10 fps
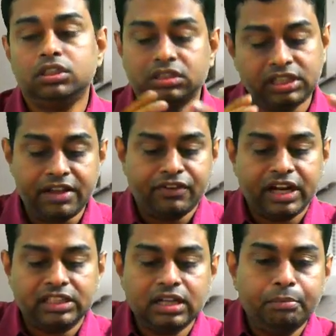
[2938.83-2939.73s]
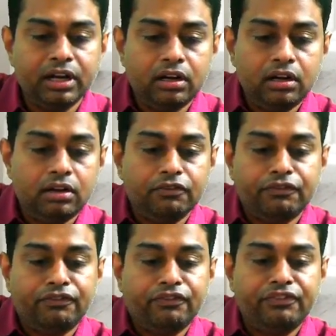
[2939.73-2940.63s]
See, for example,
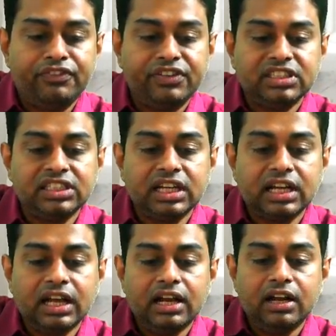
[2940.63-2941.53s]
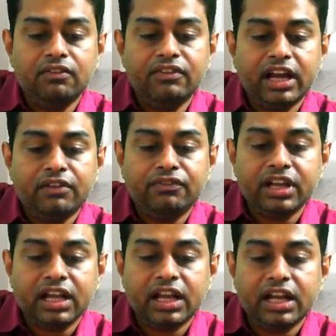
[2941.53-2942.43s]
physical
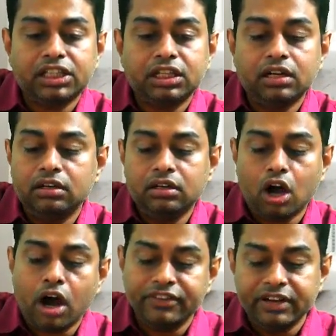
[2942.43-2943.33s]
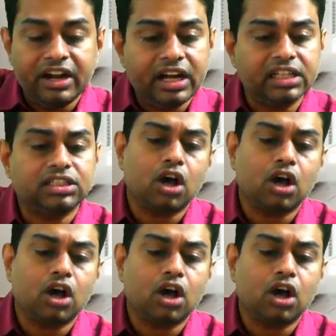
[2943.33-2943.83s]
verification of inventories,